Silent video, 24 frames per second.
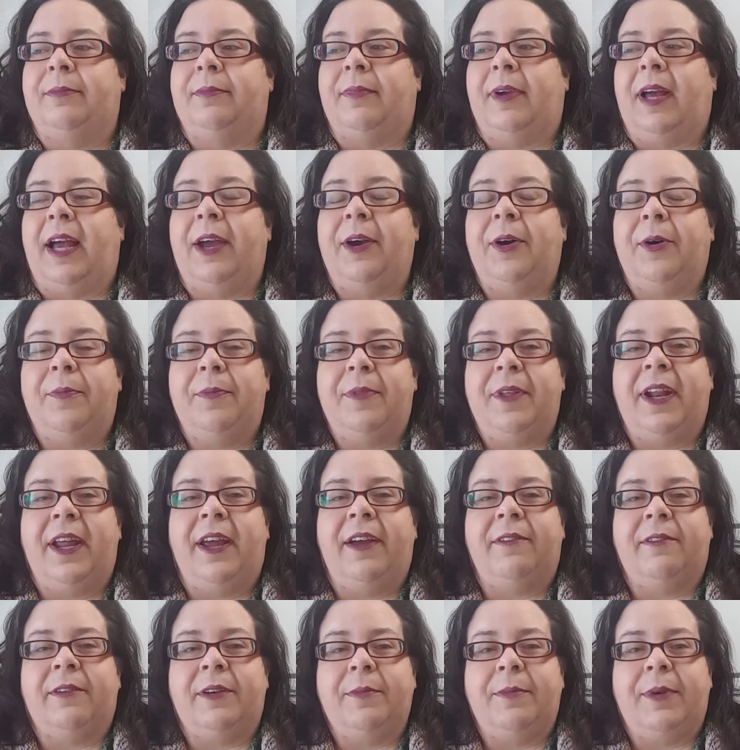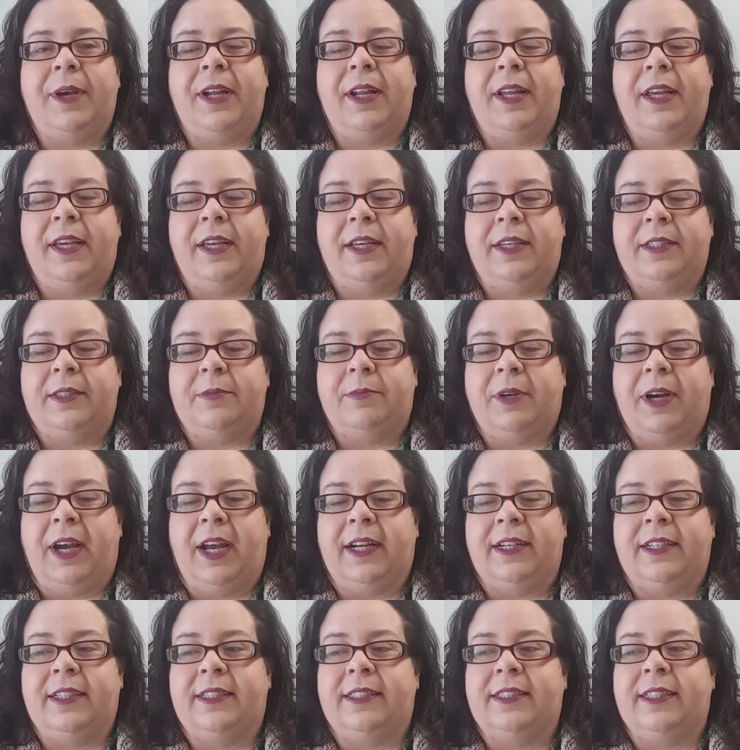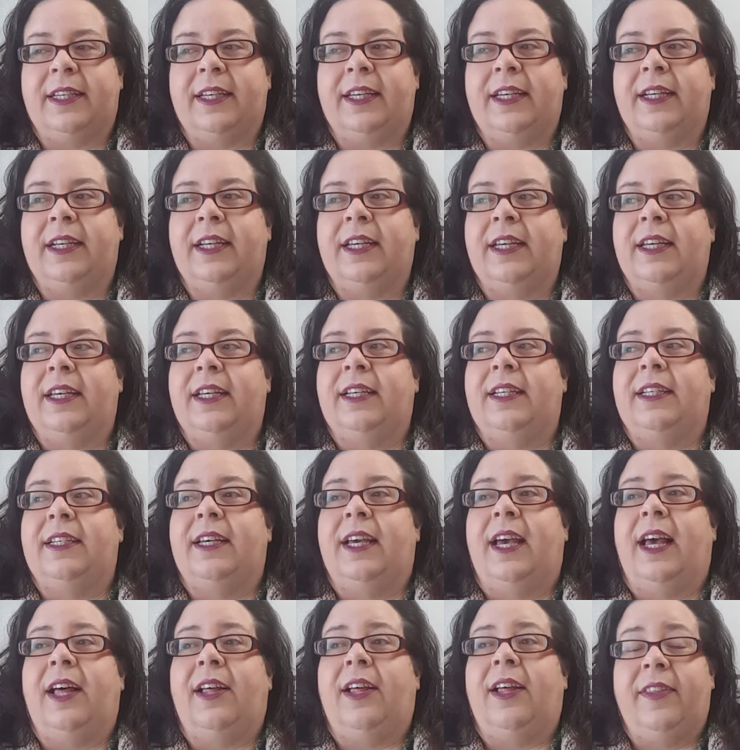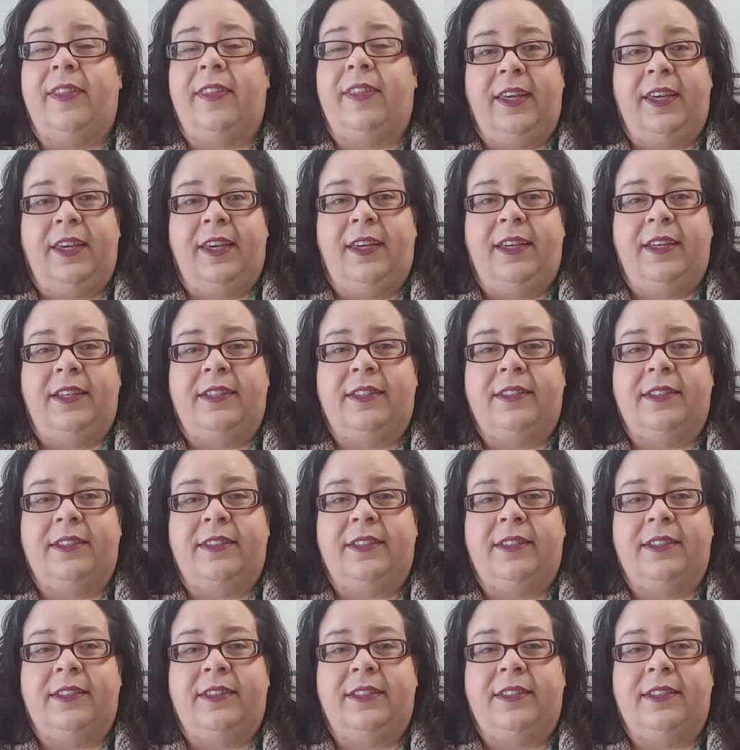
I hope that everybody is practicing healthy